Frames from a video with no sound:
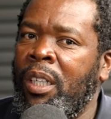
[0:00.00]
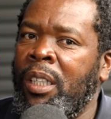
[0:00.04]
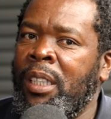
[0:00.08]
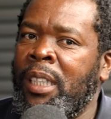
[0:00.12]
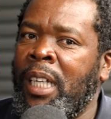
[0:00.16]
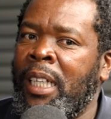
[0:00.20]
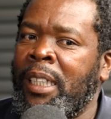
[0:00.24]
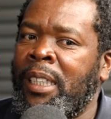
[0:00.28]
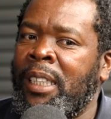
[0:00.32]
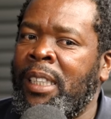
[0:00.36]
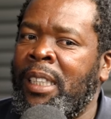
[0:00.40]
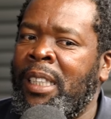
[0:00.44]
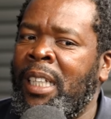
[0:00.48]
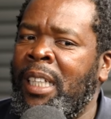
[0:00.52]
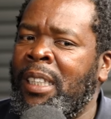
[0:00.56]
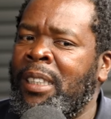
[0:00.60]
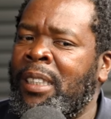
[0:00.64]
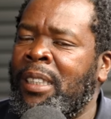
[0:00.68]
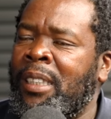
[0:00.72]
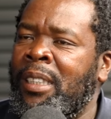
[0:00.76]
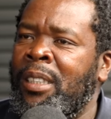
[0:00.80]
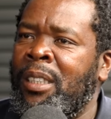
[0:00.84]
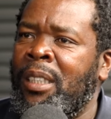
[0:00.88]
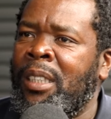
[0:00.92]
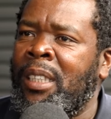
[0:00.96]
that
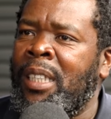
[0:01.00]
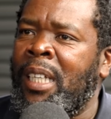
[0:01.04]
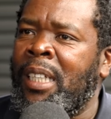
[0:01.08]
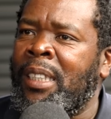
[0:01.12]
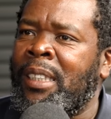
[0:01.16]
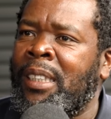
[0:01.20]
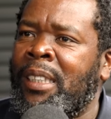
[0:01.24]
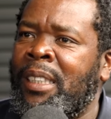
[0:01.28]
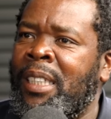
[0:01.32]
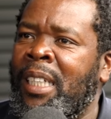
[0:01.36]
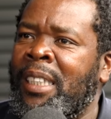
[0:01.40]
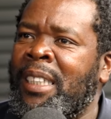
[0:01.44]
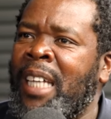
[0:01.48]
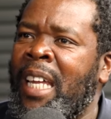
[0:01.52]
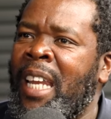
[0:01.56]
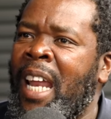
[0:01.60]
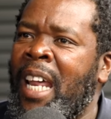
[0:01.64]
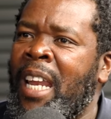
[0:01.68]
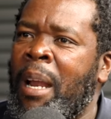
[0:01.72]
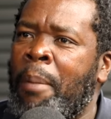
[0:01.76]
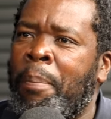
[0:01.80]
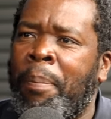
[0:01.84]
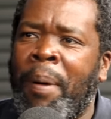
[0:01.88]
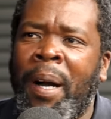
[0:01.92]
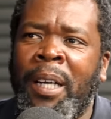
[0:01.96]
there's
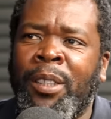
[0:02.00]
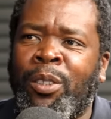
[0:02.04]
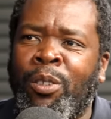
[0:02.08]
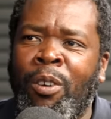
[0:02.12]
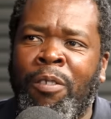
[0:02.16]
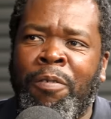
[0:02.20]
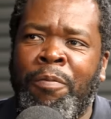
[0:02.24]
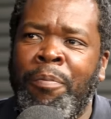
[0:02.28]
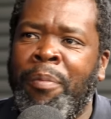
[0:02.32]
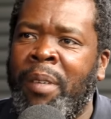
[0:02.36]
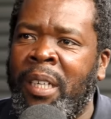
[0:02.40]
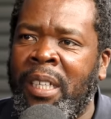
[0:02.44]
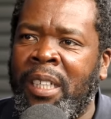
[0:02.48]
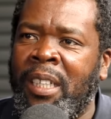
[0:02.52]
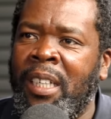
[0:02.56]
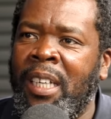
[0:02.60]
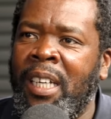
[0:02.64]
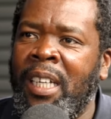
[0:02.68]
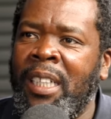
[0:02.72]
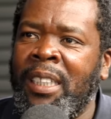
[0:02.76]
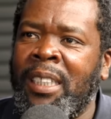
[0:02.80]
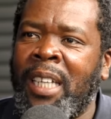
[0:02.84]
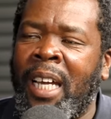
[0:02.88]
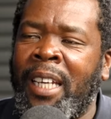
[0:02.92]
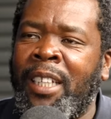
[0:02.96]
another part of me
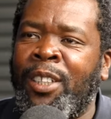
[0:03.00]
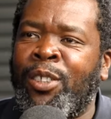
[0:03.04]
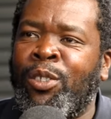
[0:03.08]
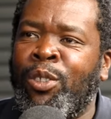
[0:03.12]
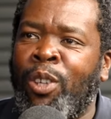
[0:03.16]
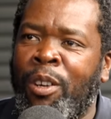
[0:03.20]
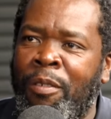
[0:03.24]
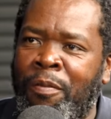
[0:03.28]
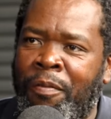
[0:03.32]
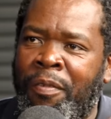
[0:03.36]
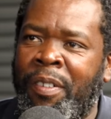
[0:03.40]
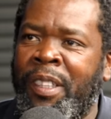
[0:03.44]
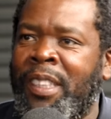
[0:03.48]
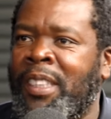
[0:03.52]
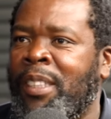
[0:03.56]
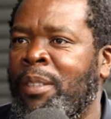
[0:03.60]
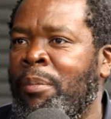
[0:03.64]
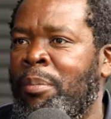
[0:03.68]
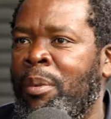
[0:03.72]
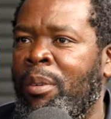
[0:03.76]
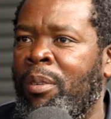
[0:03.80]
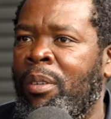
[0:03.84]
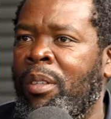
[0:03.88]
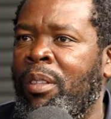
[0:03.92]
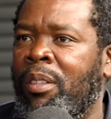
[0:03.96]
that is not
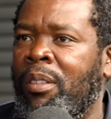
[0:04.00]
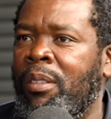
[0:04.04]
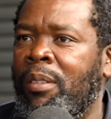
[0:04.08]
visible.